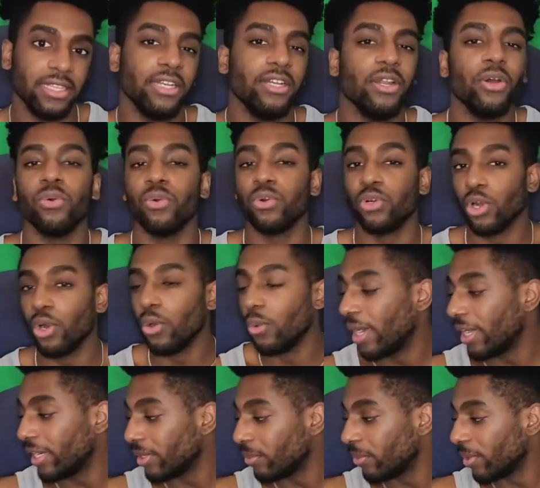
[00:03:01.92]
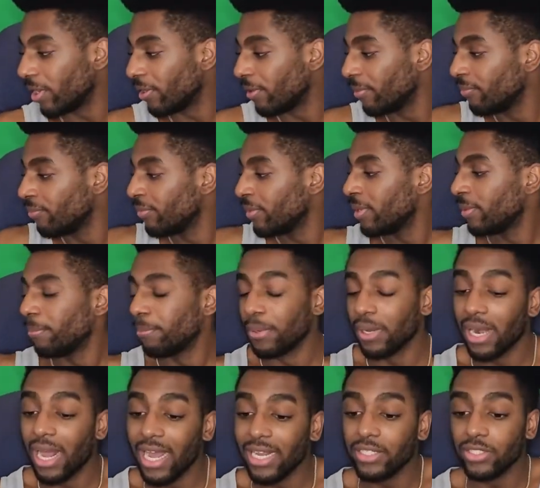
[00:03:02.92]
they don't go anywhere.
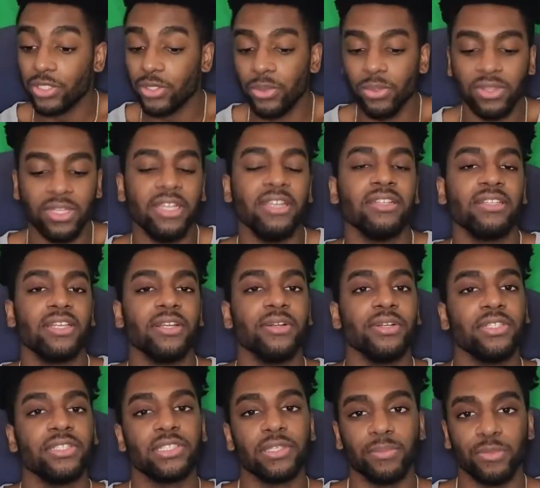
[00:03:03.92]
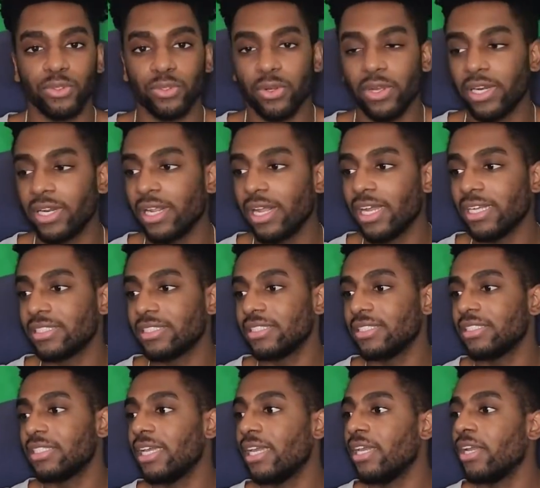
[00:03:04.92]
But I do think there is some credit as to
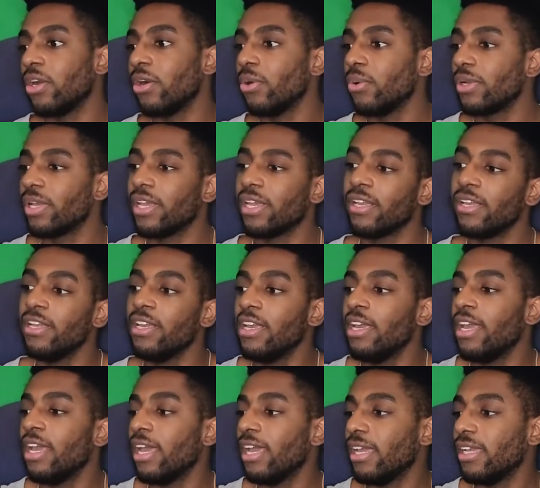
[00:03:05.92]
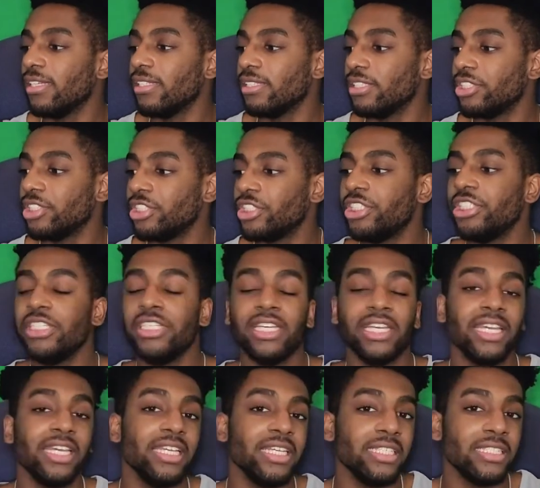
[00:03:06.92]
saying, okay, she
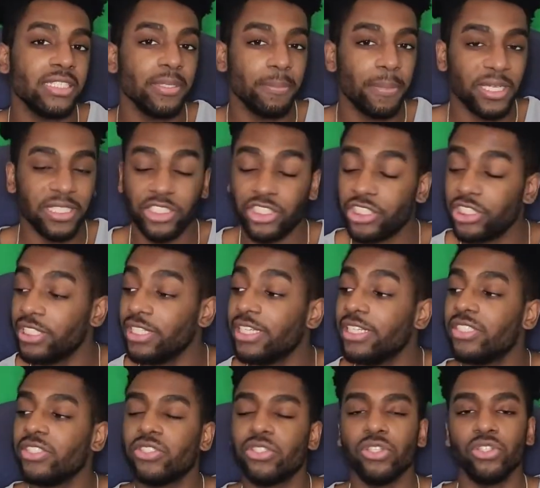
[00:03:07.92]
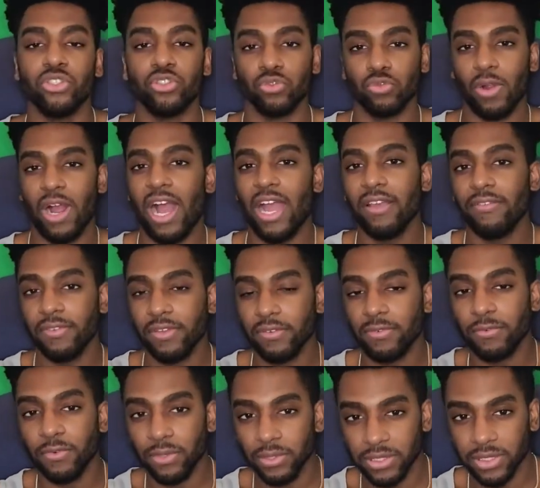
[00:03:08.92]
is the best. She is the driving
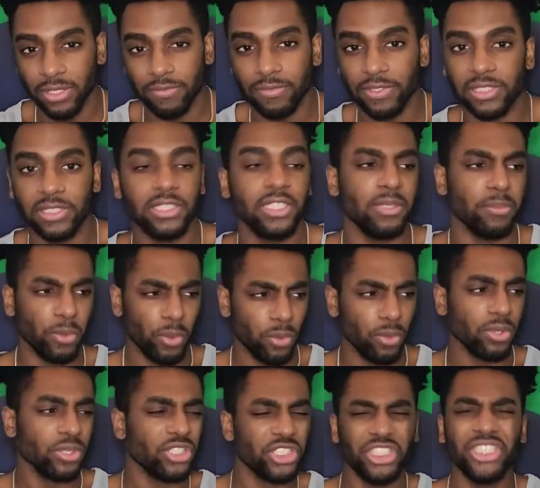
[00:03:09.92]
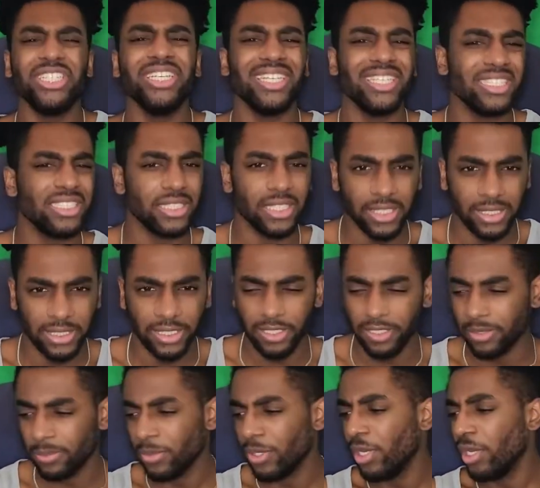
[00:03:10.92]
force of this team, or she is the
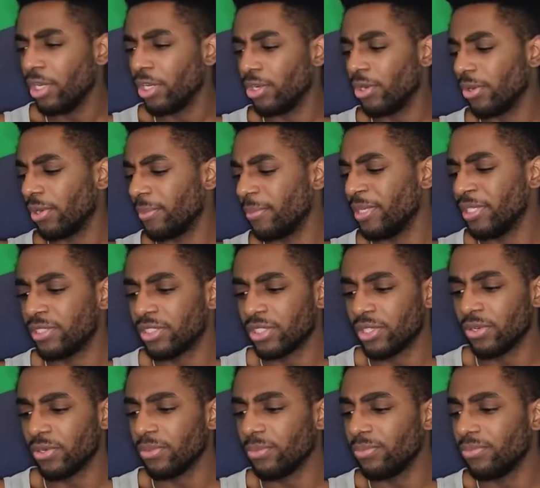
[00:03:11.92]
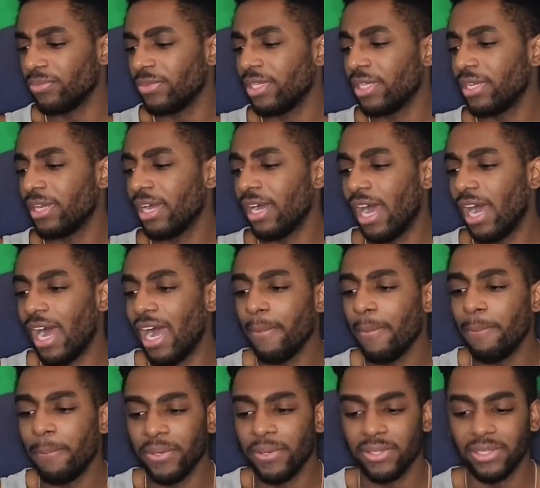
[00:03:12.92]
team. You know what I mean? So I
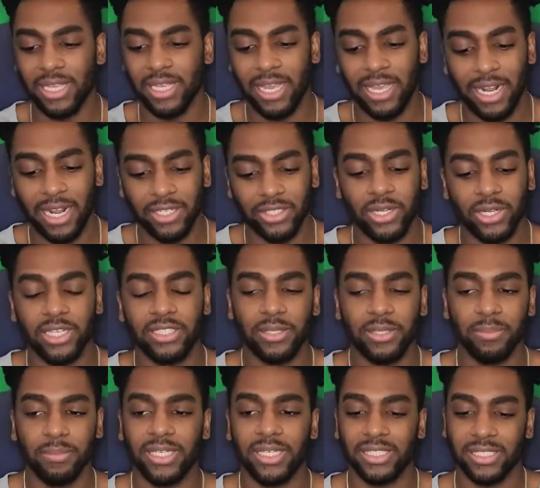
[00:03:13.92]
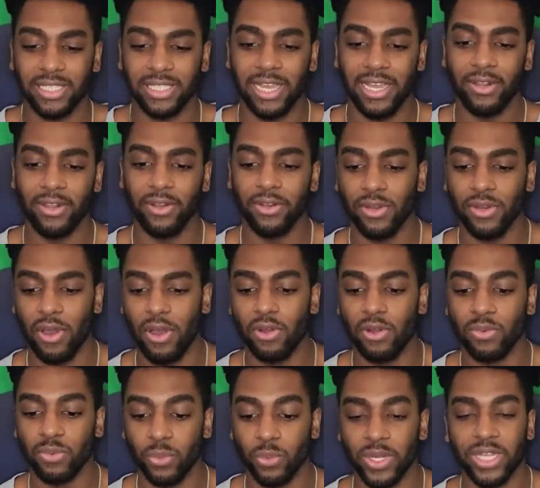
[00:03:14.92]
tried to mix that
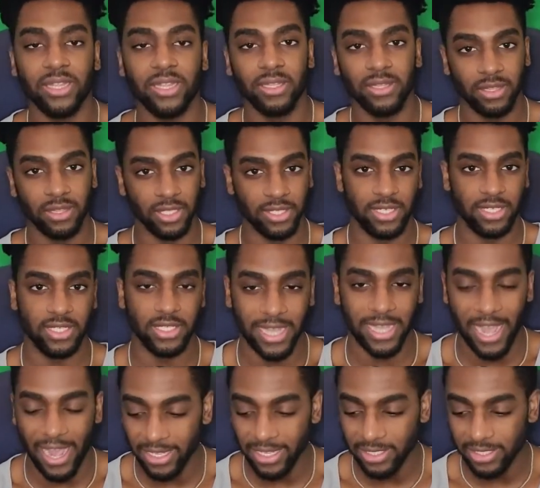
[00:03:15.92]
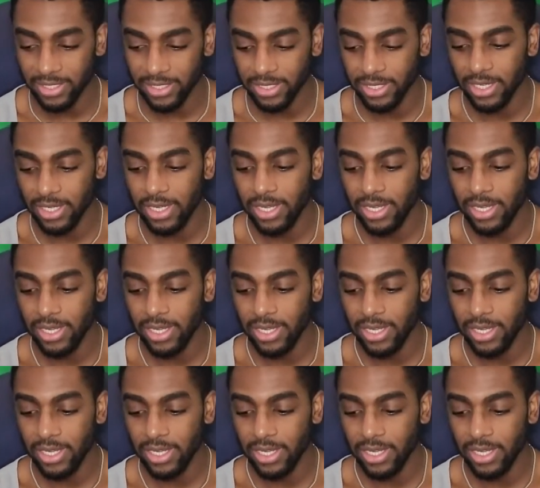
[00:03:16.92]
along with the stats,